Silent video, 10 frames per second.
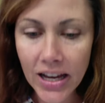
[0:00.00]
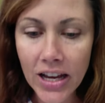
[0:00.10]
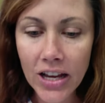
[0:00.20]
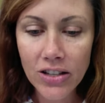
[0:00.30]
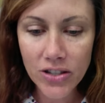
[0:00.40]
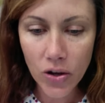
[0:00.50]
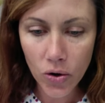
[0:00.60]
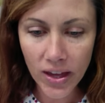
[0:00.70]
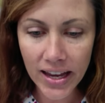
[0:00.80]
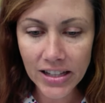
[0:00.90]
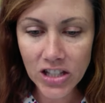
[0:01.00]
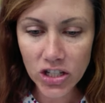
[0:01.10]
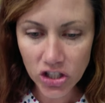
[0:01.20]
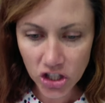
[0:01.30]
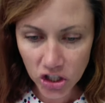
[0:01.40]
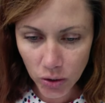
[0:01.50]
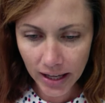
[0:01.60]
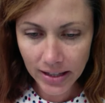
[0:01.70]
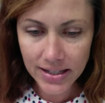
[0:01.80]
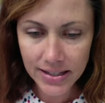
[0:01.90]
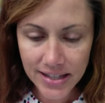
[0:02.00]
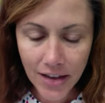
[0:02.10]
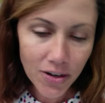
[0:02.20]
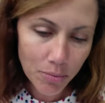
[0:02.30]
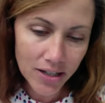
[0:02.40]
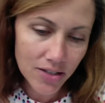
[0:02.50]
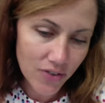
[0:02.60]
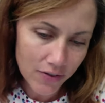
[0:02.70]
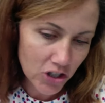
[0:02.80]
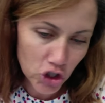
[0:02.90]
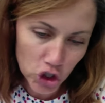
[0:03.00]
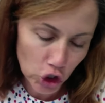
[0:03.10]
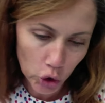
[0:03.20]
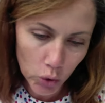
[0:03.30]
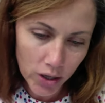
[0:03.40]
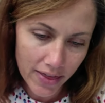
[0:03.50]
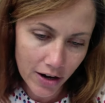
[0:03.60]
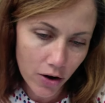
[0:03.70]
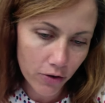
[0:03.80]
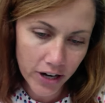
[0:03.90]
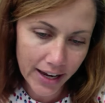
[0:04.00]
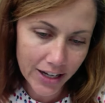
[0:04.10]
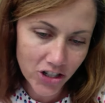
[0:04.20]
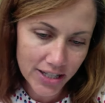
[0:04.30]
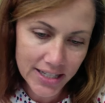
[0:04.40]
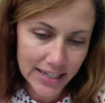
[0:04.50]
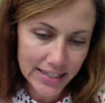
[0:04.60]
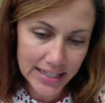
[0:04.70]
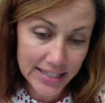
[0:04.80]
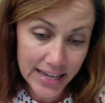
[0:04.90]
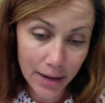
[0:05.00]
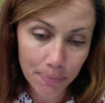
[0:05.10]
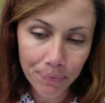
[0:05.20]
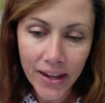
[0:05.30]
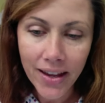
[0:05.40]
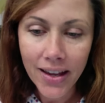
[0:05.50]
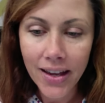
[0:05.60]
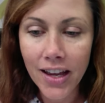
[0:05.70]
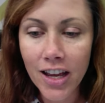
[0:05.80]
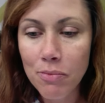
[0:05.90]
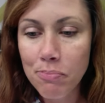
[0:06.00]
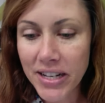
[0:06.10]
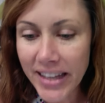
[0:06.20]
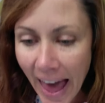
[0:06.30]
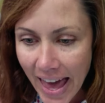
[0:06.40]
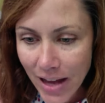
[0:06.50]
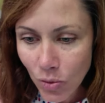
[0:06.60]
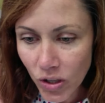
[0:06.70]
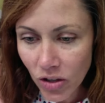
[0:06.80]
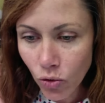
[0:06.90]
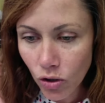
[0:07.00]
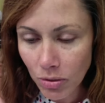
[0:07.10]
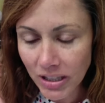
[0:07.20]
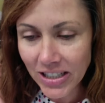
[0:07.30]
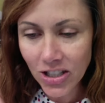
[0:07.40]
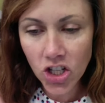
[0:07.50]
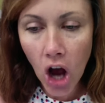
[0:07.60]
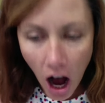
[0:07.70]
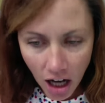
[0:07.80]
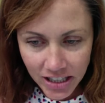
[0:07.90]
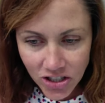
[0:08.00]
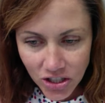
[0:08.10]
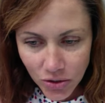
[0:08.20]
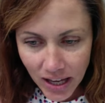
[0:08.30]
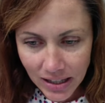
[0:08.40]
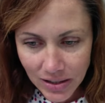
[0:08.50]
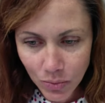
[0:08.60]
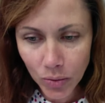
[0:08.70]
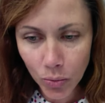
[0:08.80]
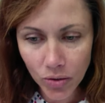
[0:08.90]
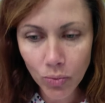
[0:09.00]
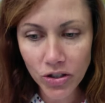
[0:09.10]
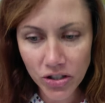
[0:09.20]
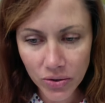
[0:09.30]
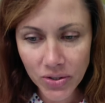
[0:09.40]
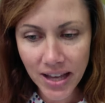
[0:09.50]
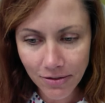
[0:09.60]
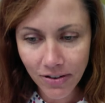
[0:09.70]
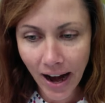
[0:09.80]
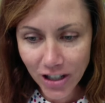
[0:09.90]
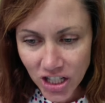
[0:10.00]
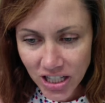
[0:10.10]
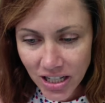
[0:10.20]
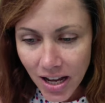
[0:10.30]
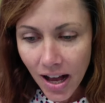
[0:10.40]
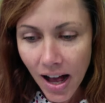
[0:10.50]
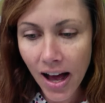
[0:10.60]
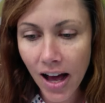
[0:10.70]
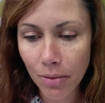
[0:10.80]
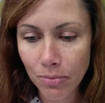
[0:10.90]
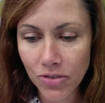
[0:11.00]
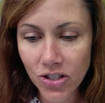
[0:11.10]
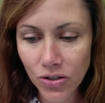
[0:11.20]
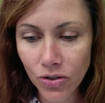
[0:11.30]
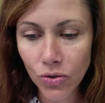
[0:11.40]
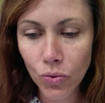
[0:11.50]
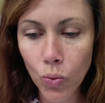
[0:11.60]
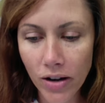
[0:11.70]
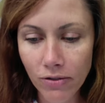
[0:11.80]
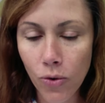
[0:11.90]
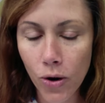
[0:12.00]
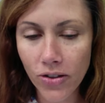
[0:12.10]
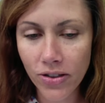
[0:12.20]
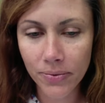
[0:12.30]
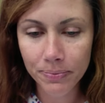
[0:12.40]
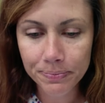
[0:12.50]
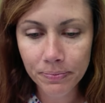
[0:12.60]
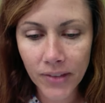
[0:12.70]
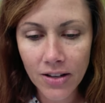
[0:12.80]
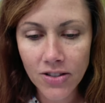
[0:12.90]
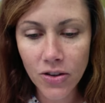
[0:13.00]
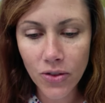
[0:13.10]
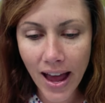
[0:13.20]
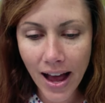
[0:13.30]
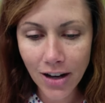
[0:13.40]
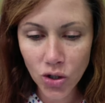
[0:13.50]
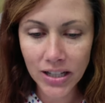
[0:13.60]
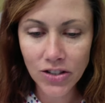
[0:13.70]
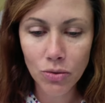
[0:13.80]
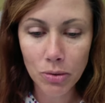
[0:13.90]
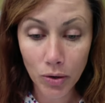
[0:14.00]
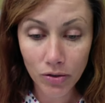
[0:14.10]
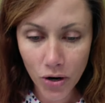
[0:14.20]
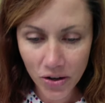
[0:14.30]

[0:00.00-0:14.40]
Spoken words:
So the answer is 2/8, because 7 minus 5 is 2, and then over 8 just stays the same. But again, we don't normally talk in 2/8. We would reduce that fraction to 1/4. So the actual answer would be 1/4.